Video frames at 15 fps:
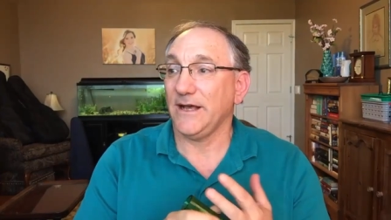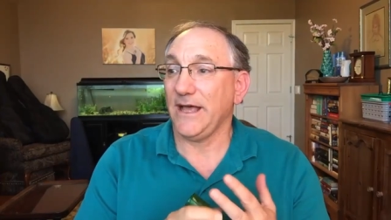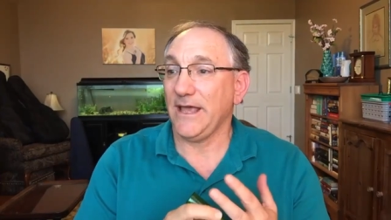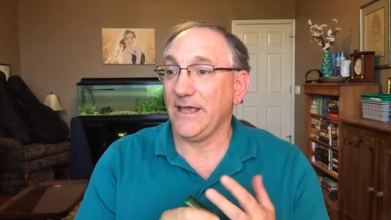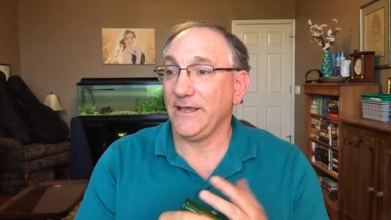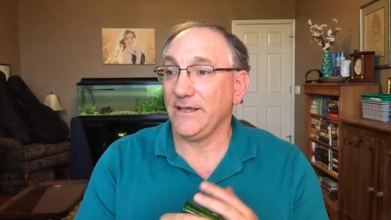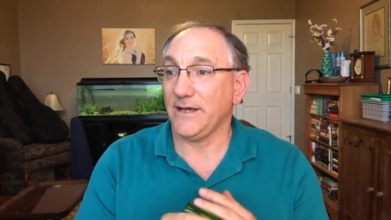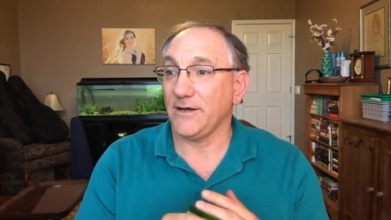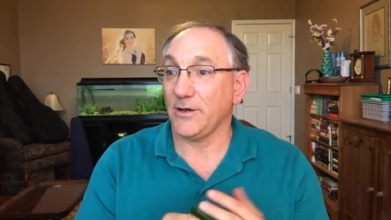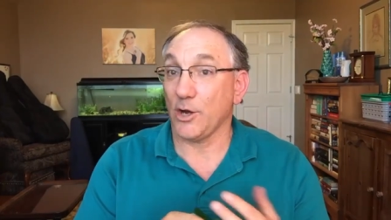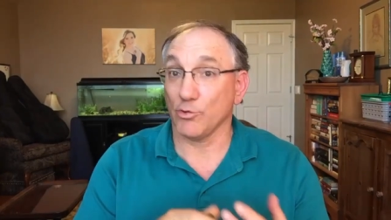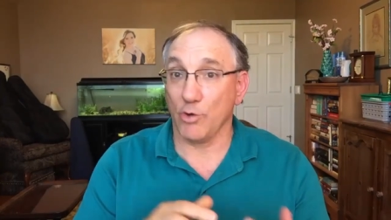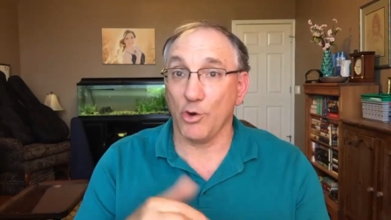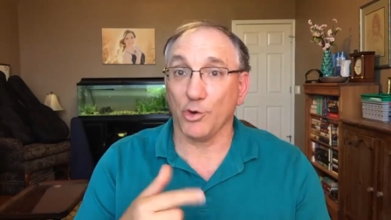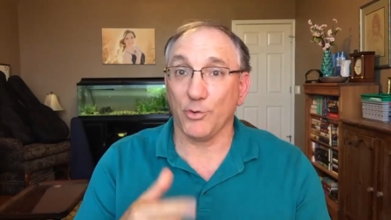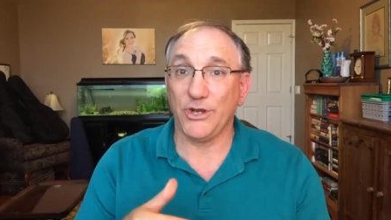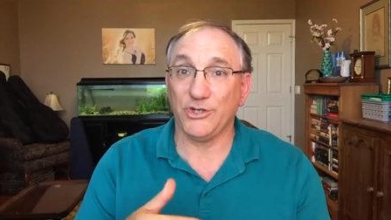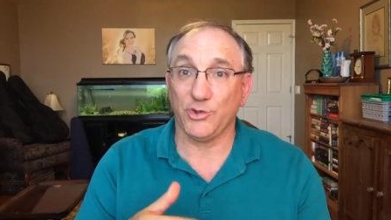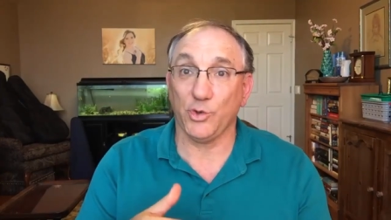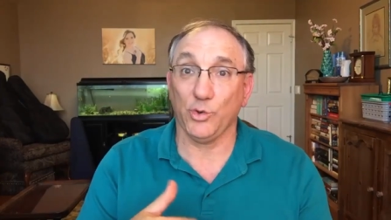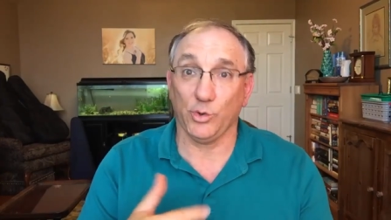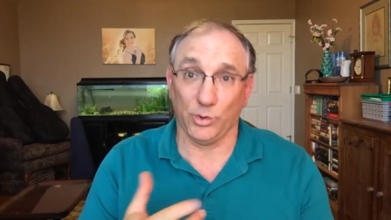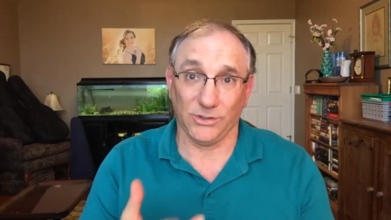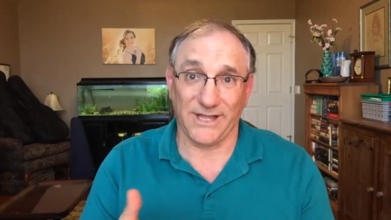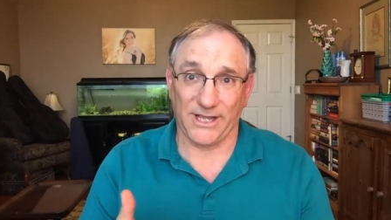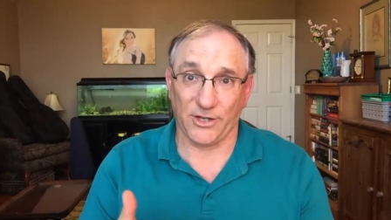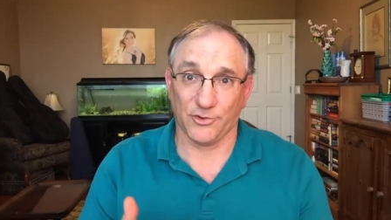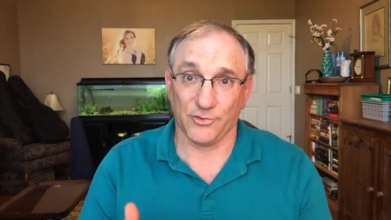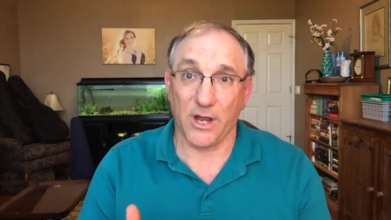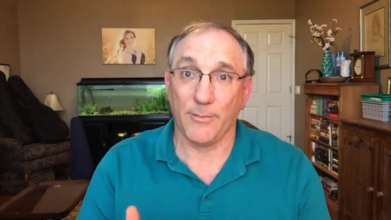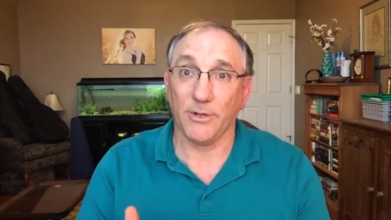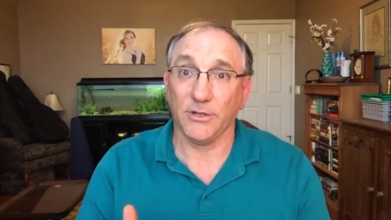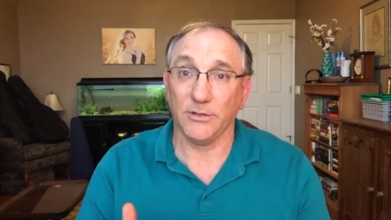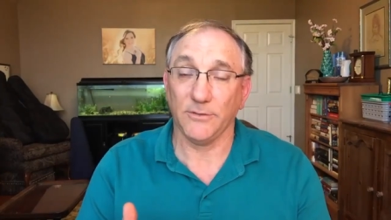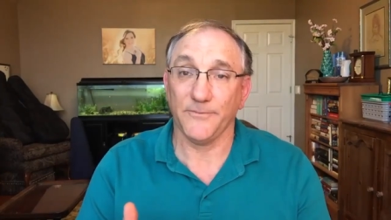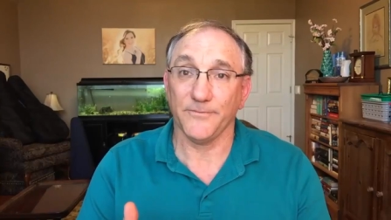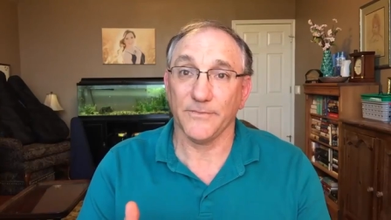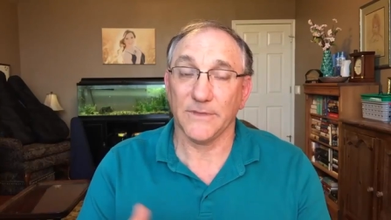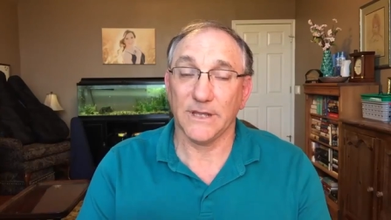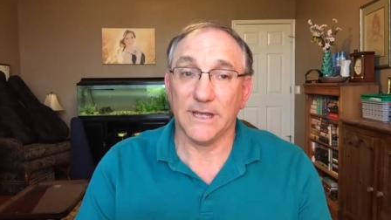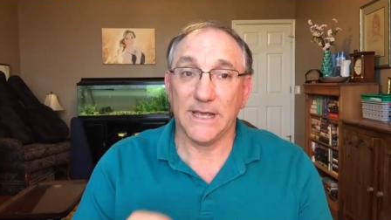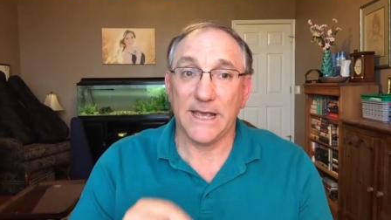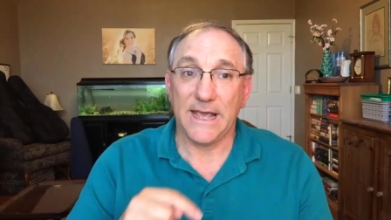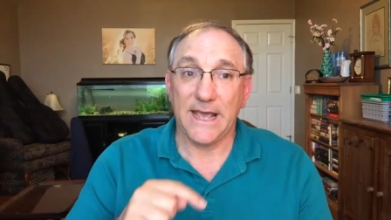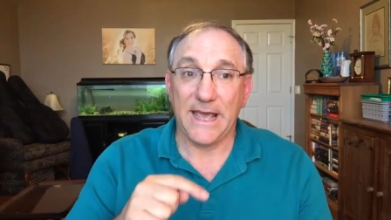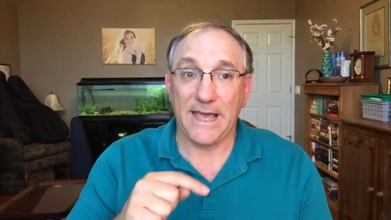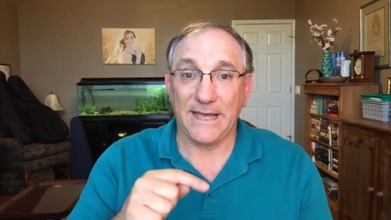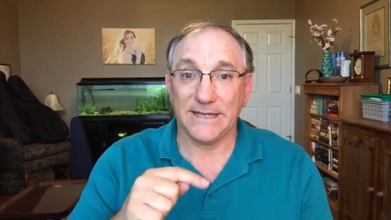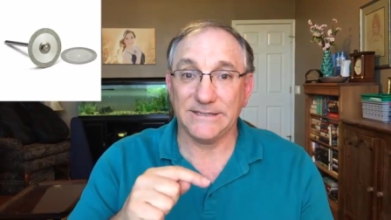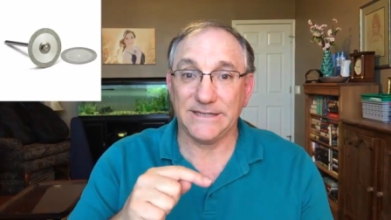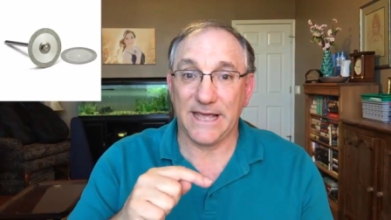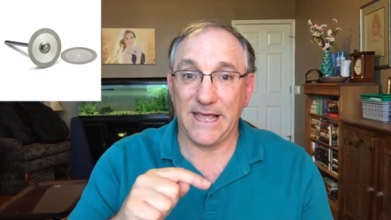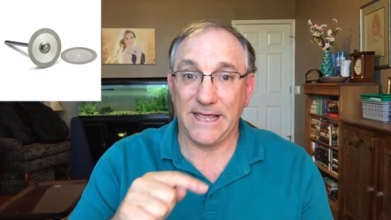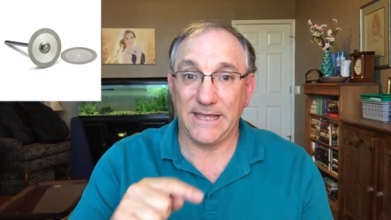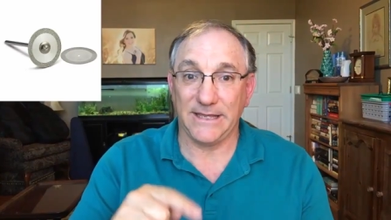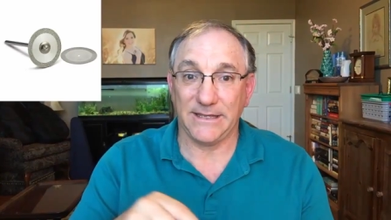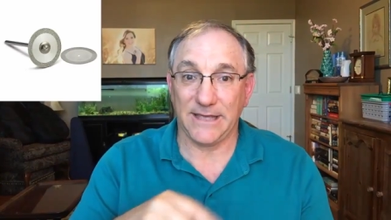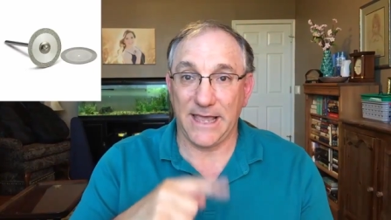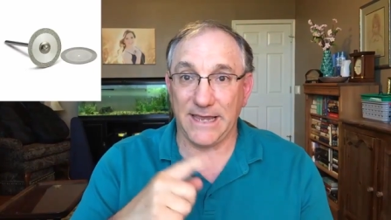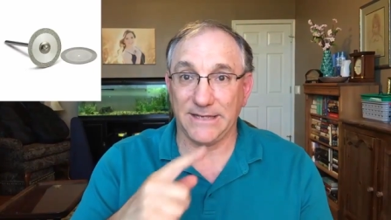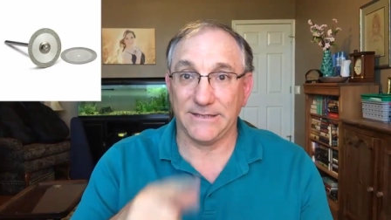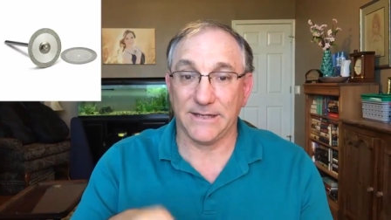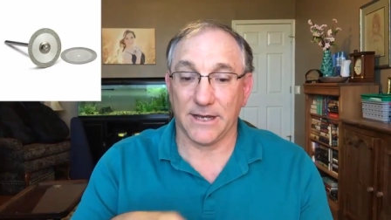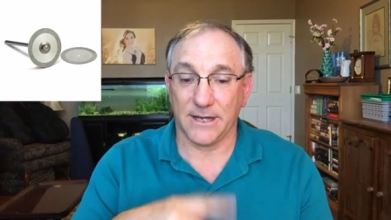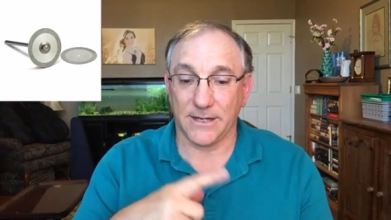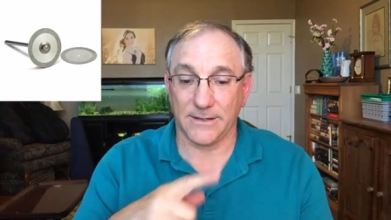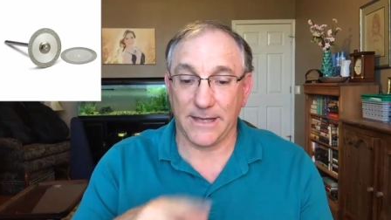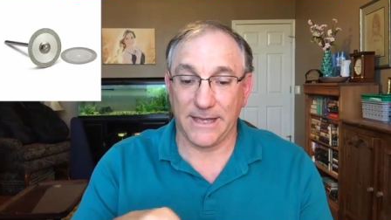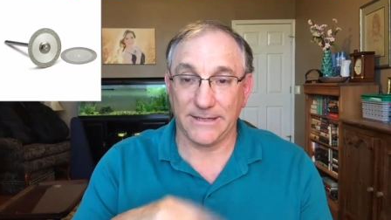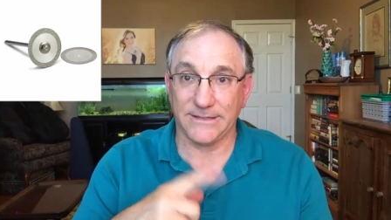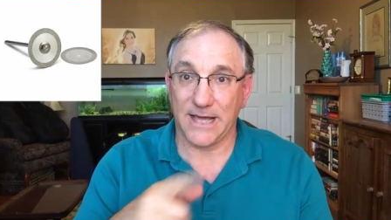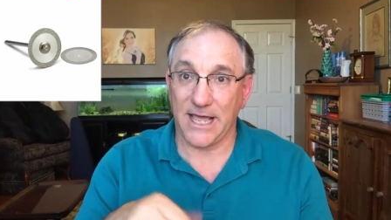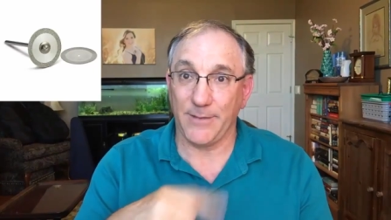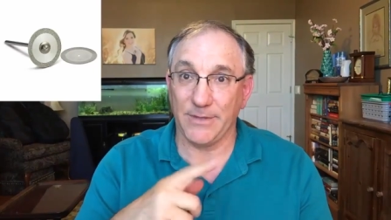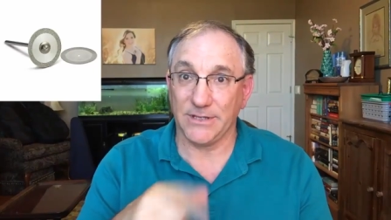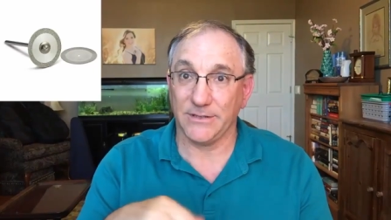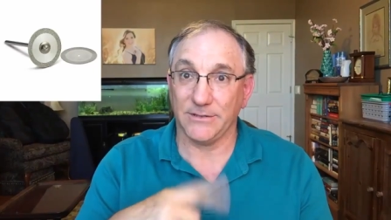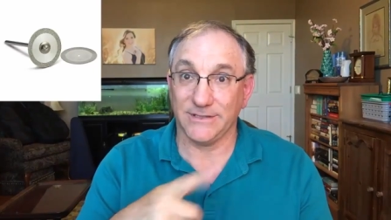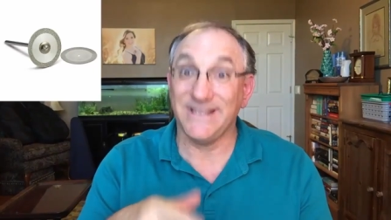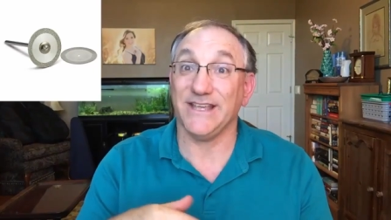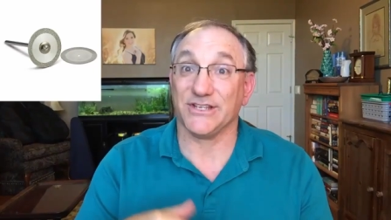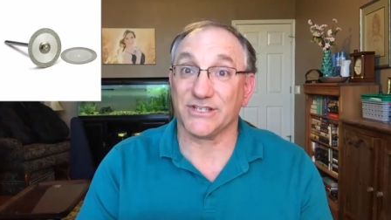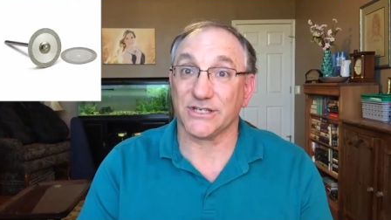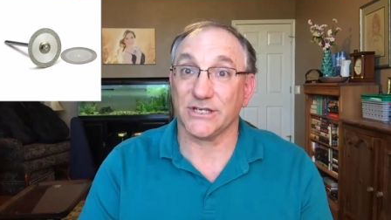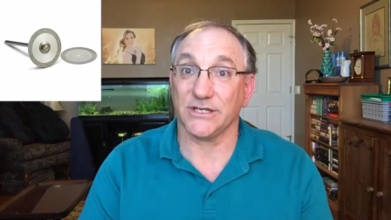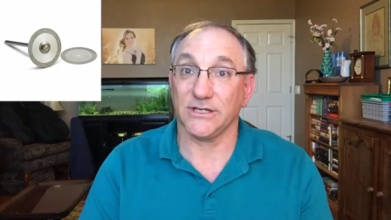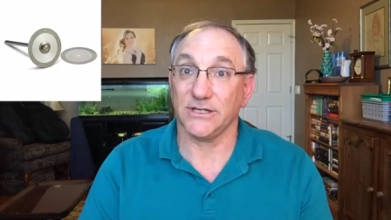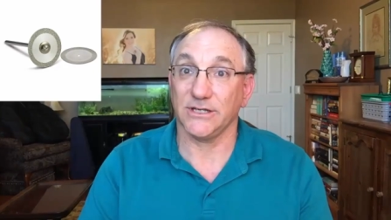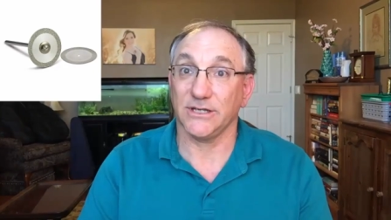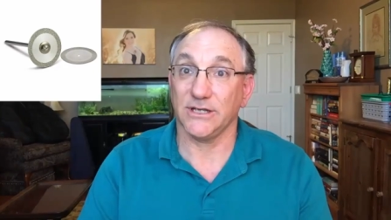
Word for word: a, uh, a rotary tool like a Dremel and a, a, uh, a diamond disc.